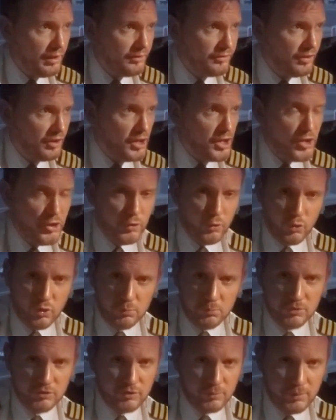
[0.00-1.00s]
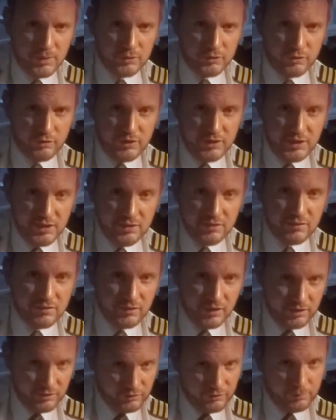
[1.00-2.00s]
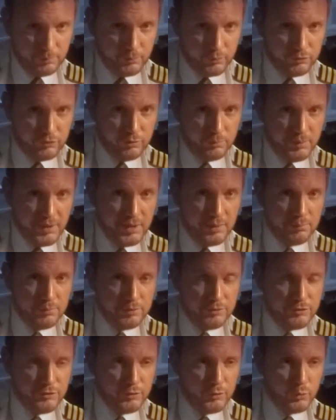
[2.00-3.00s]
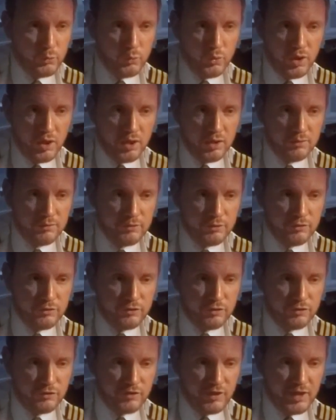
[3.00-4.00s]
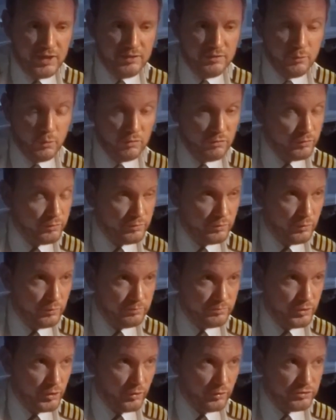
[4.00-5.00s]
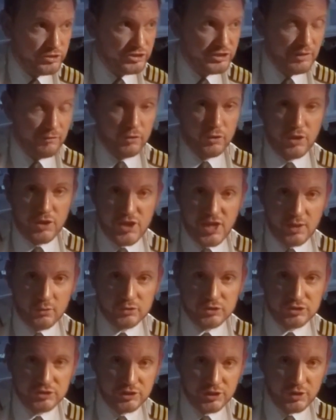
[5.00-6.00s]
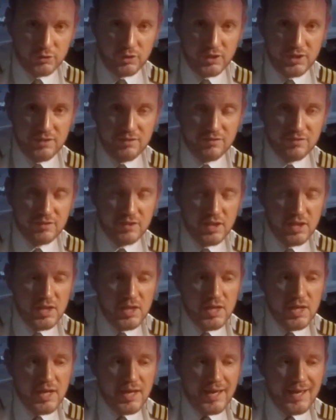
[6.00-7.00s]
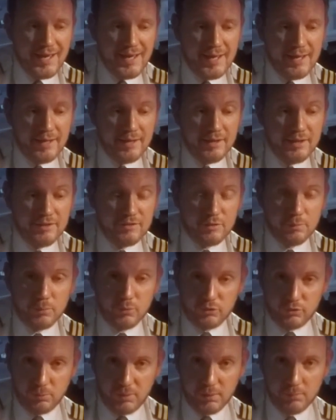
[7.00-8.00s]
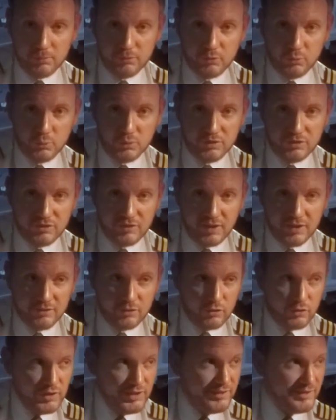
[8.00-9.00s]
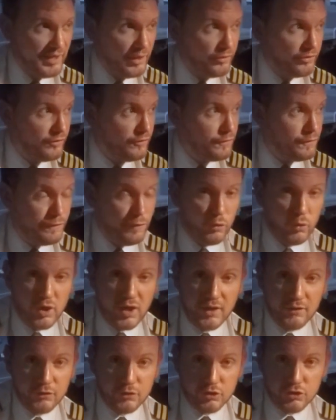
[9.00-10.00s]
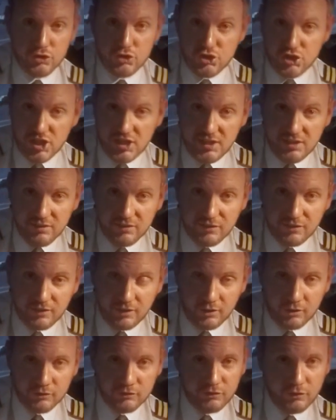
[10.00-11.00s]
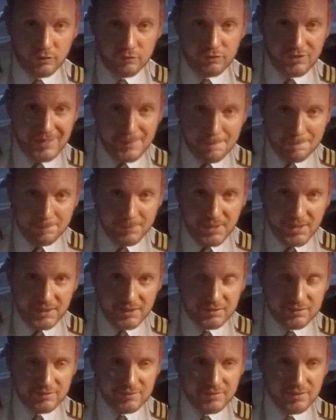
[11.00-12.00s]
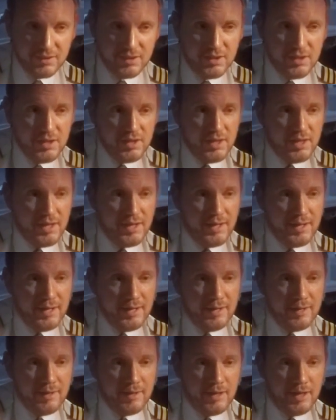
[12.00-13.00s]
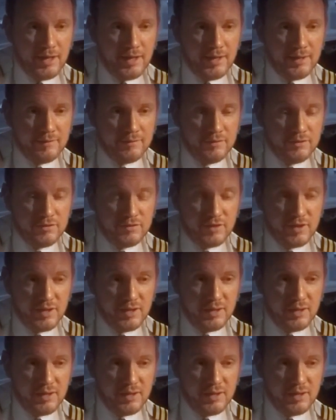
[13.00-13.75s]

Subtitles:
enormous amount of heat that it's supposed to be able to sustain over, you know, several thousand degrees. It's supposed to be able to withstand 3,400 G's of impact, and